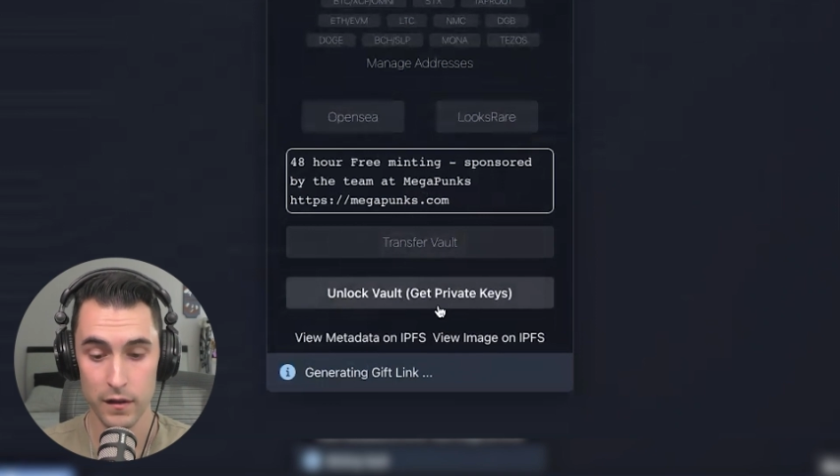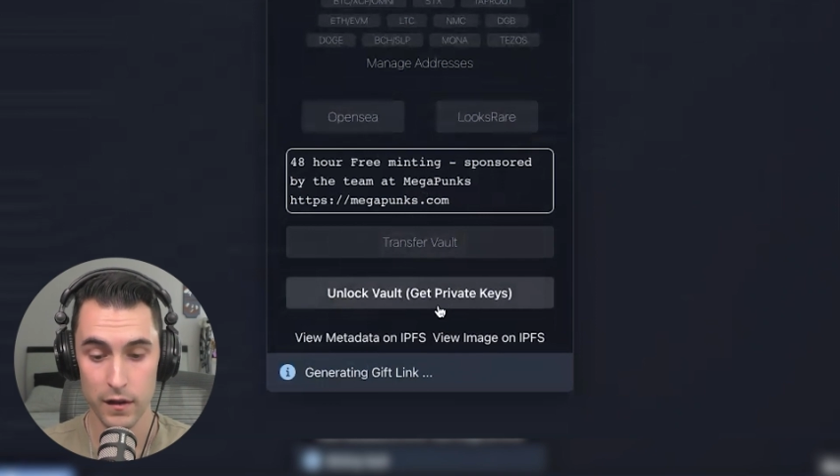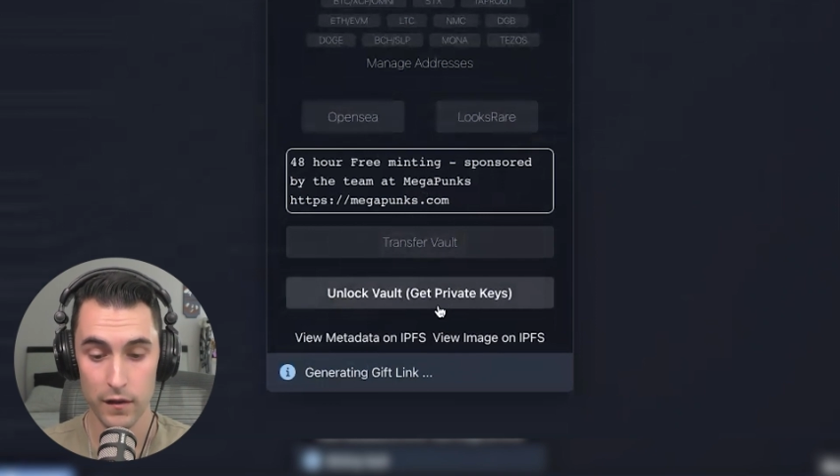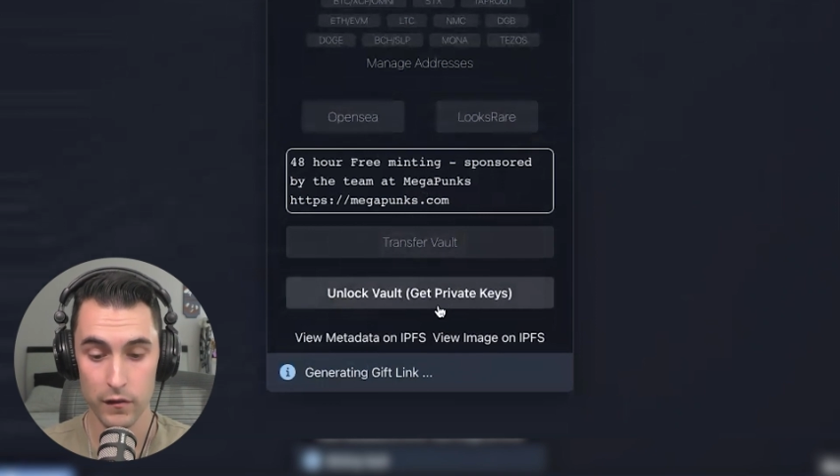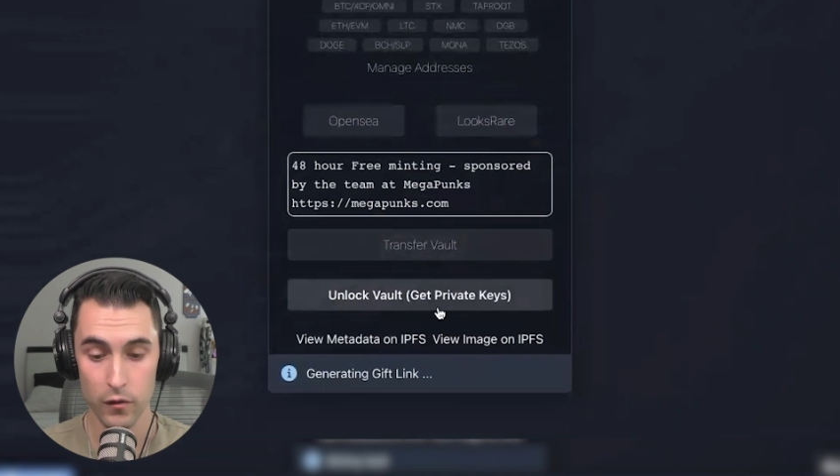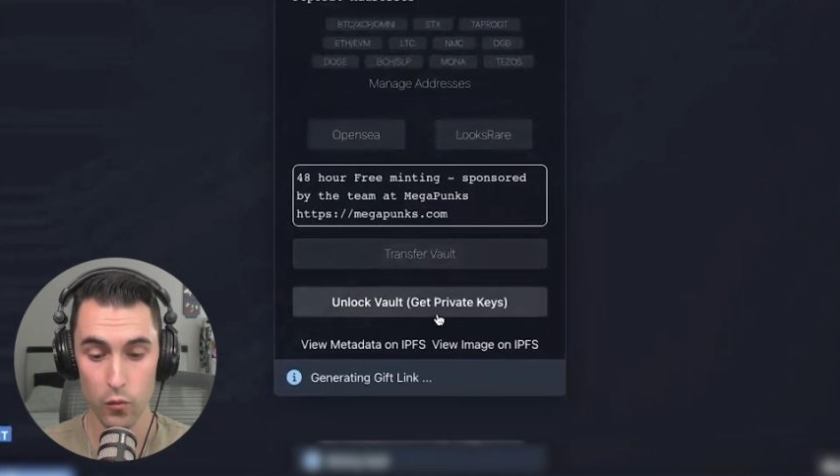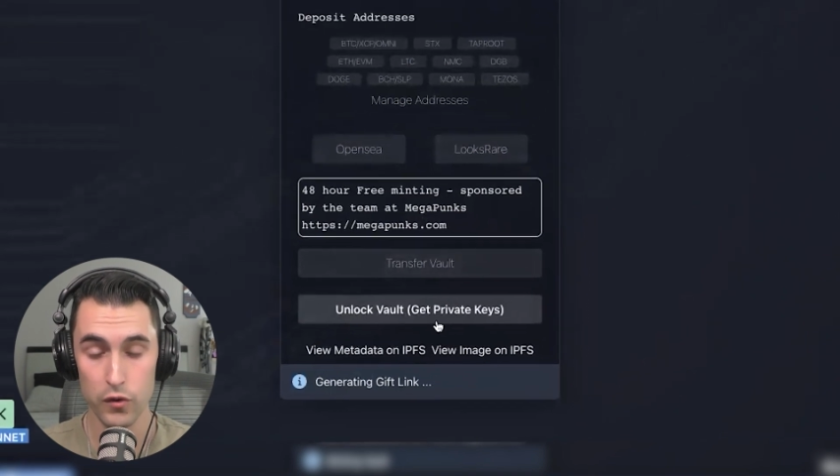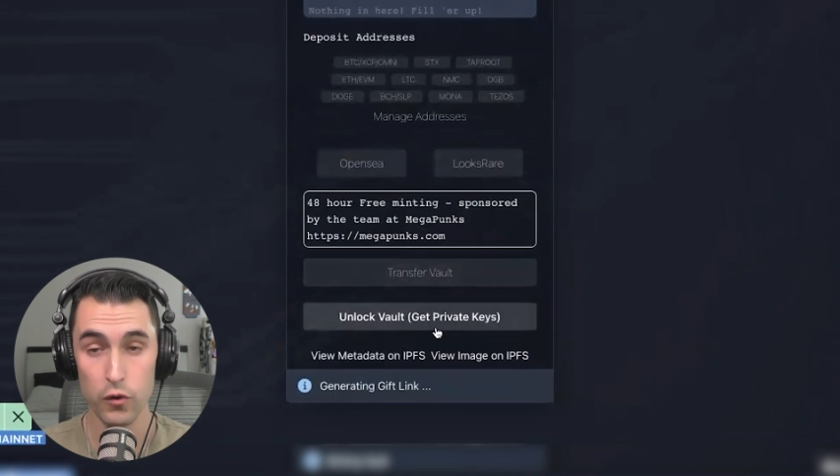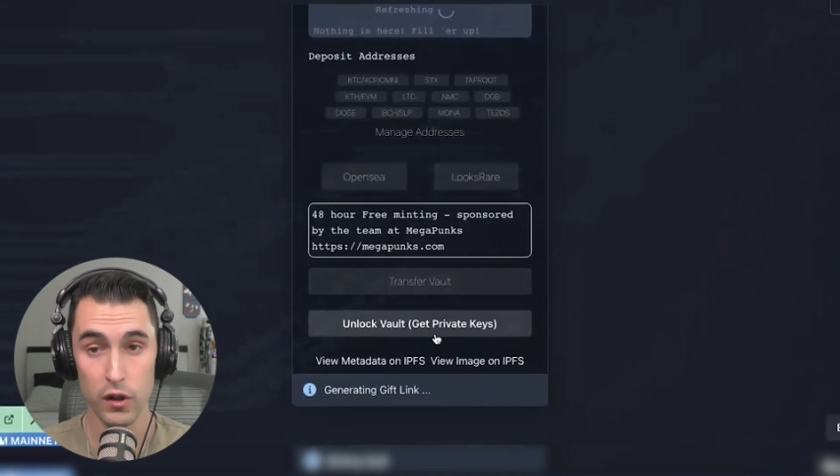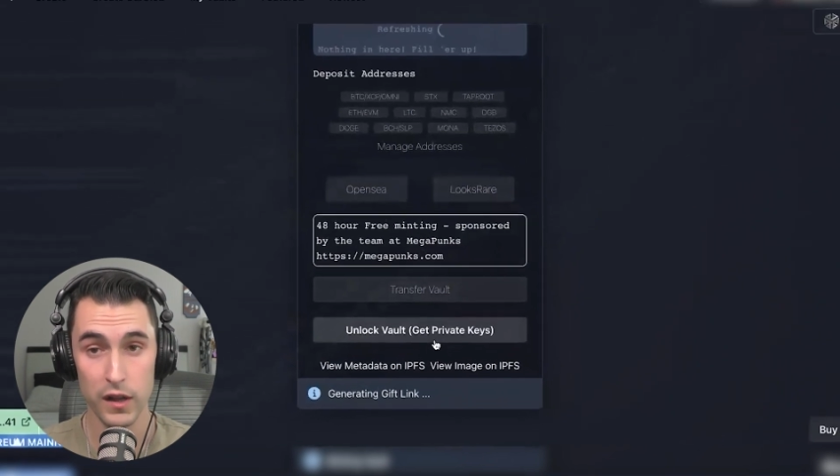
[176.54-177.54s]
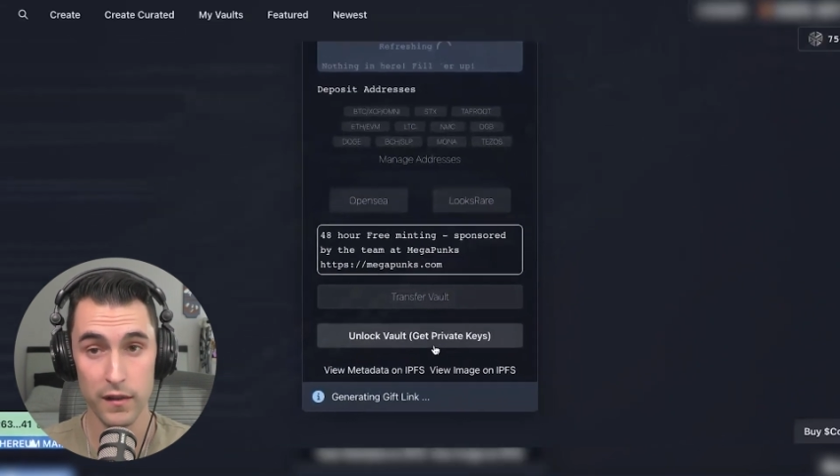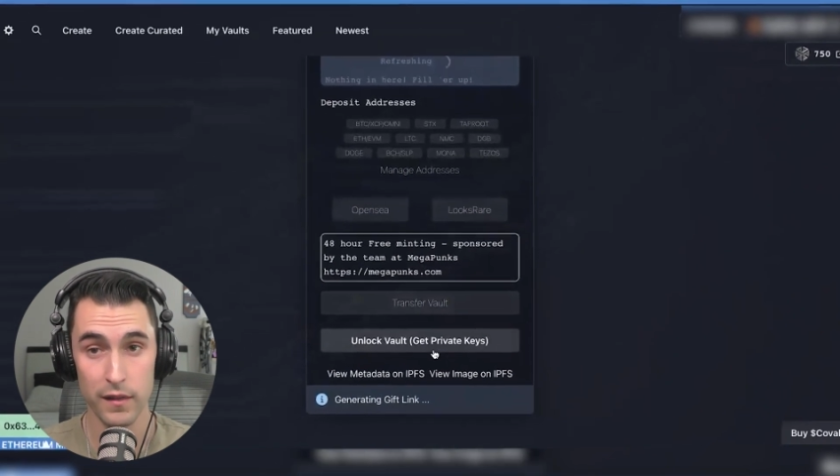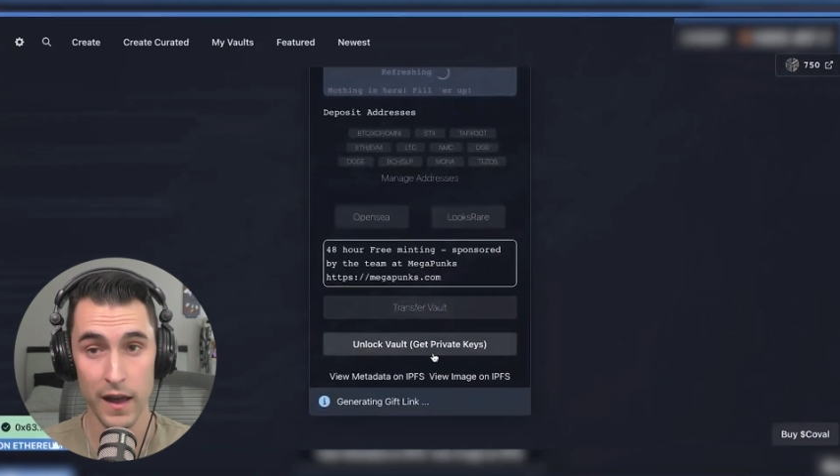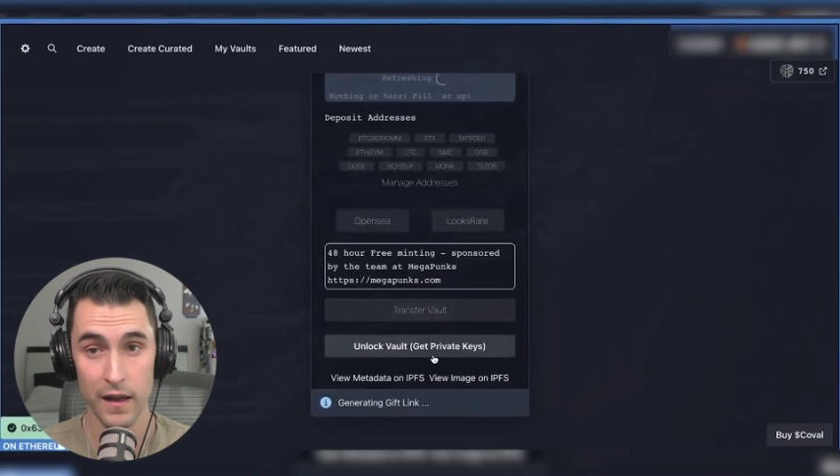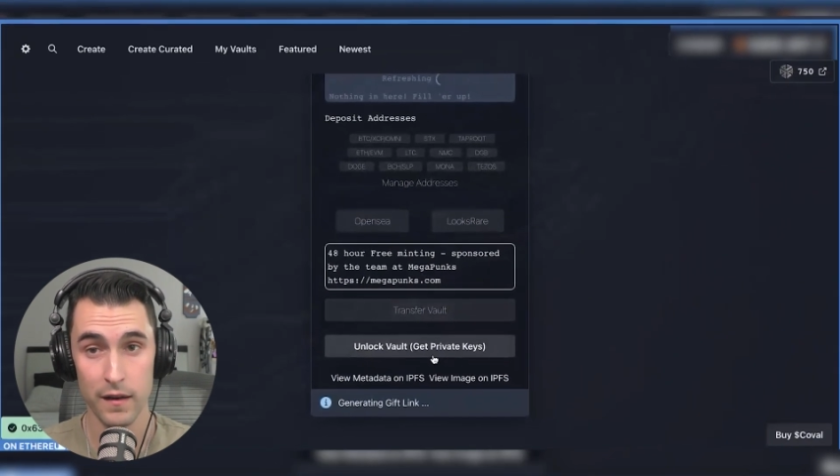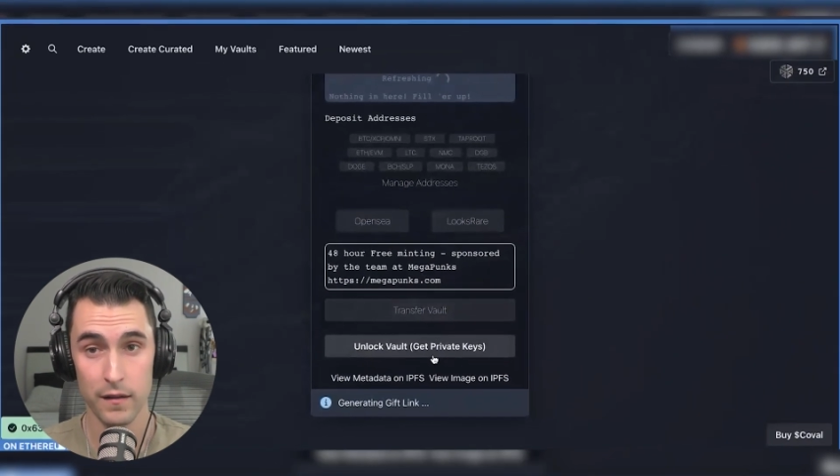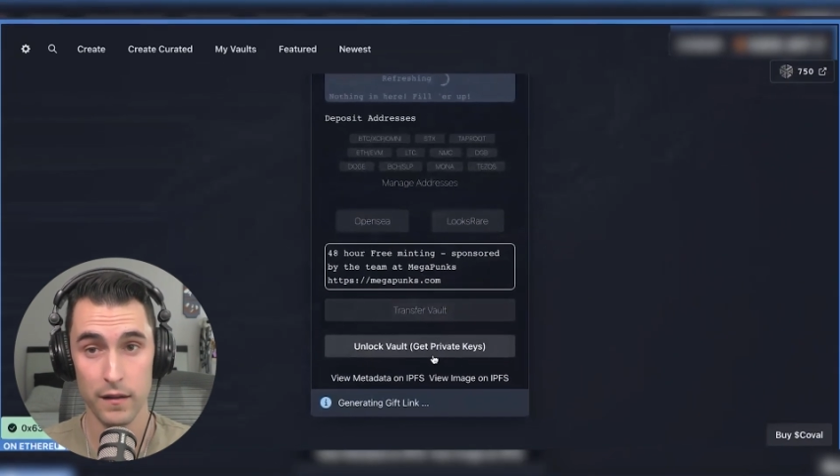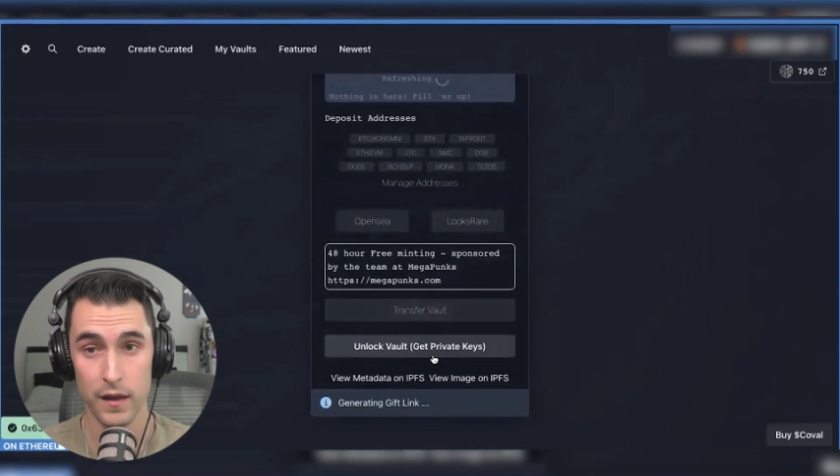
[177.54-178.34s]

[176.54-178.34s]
And so when you click that,